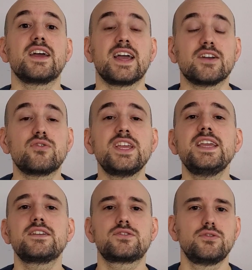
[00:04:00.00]

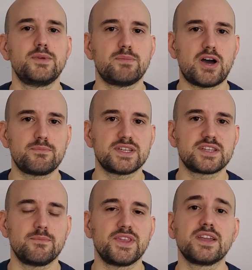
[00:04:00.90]
agreeing to be bound by
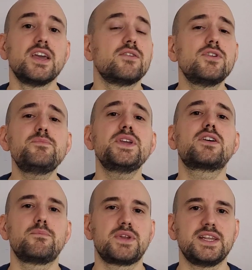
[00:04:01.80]
something would be
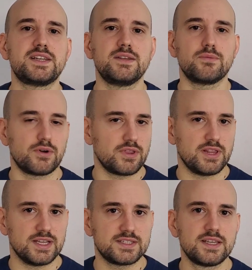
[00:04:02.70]
completely
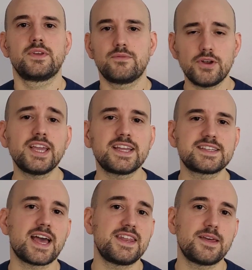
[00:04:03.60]
worthless. Working in
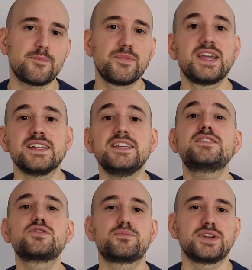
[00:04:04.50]
tandem,
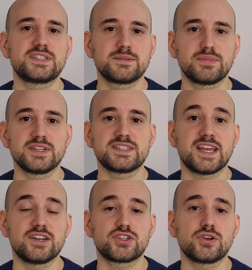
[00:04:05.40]
these two principles
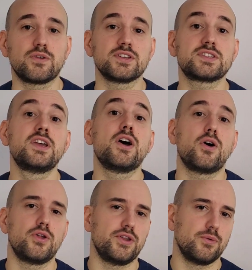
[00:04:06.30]
then show us,
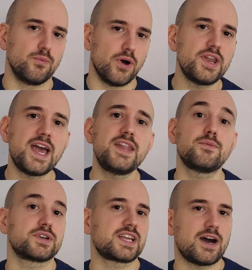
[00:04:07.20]
on the one hand,
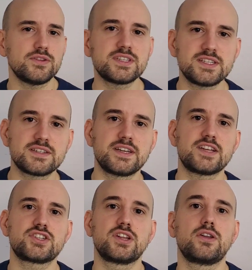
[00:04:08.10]
what counts as
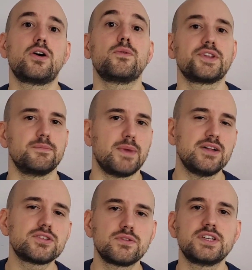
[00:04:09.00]
international law, what
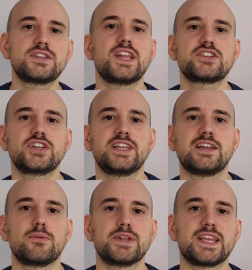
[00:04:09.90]
amounts to an international
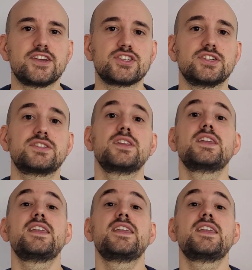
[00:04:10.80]
legal obligation,